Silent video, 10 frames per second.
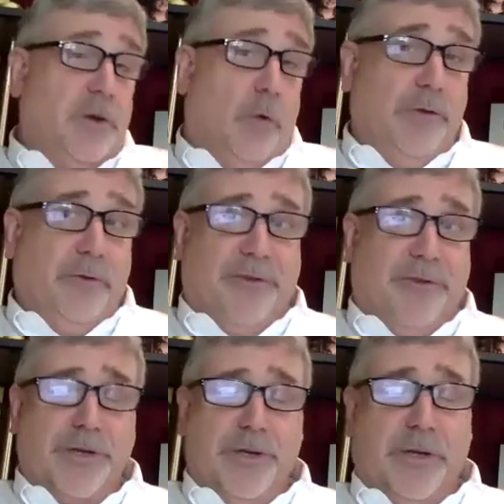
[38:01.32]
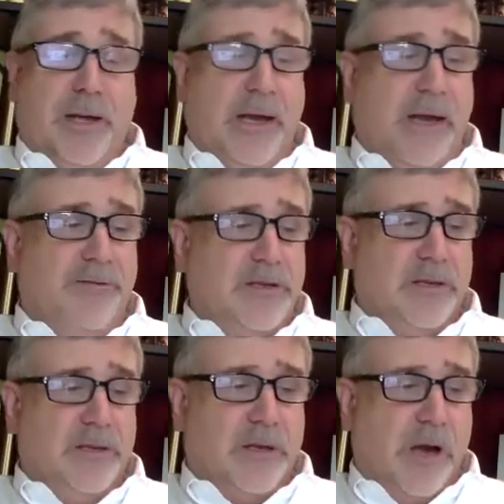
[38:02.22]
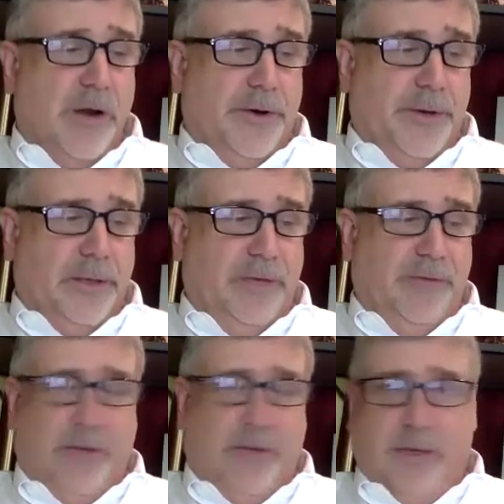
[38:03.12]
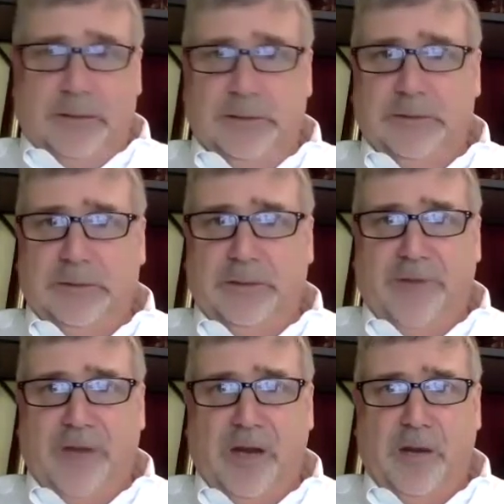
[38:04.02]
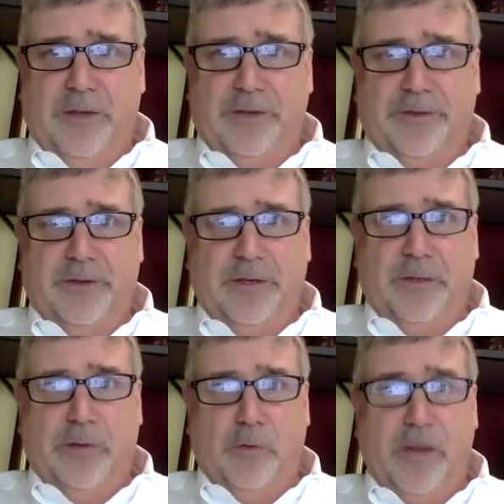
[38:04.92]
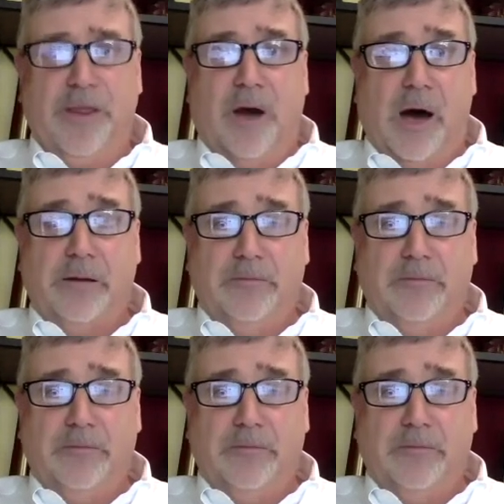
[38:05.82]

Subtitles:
one reflection that I have is it's congregate living environments need to be rethought.